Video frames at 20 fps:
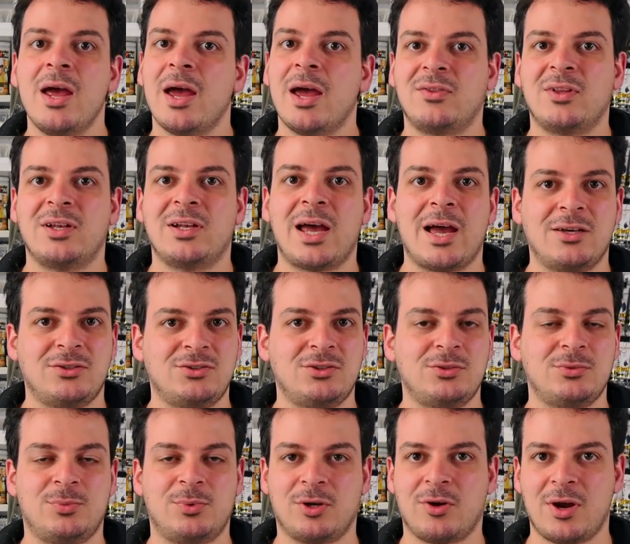and then as
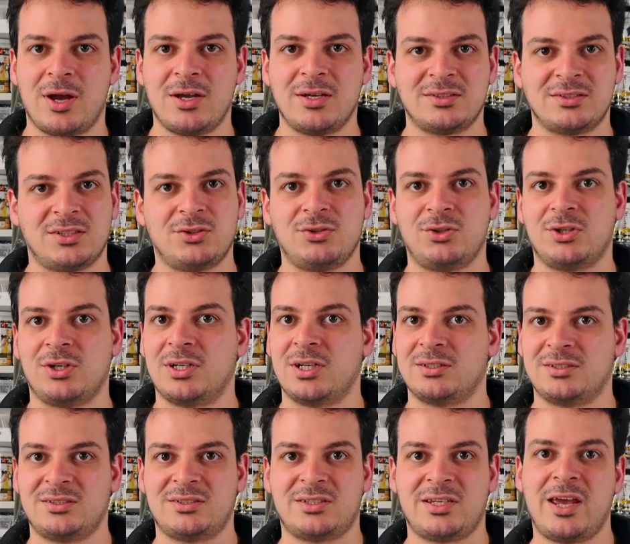you progress and you can
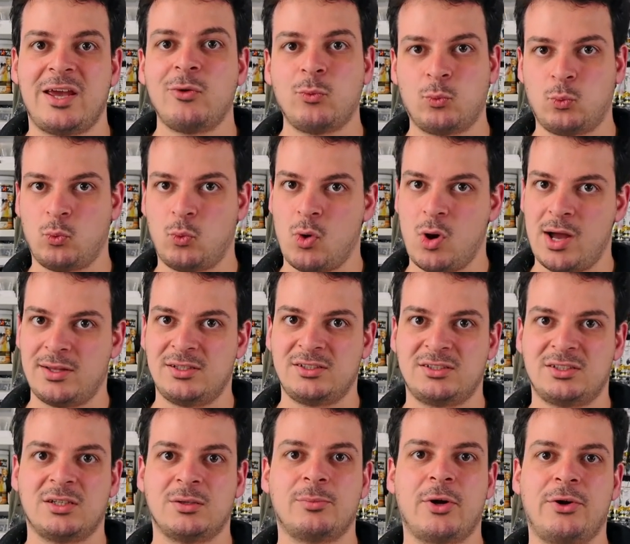understand why
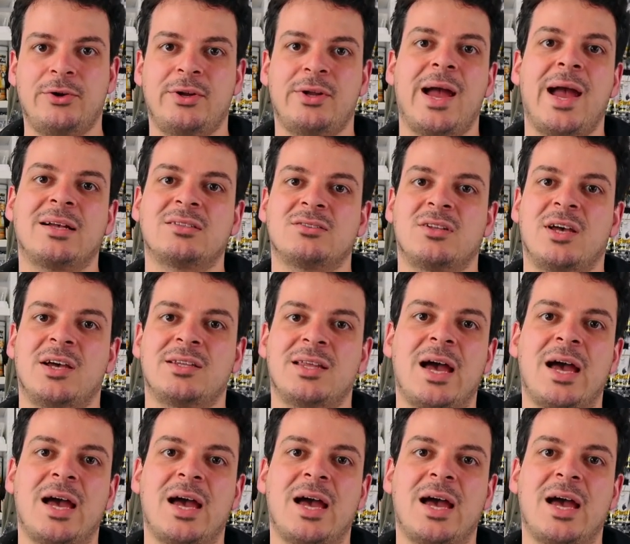this component acts like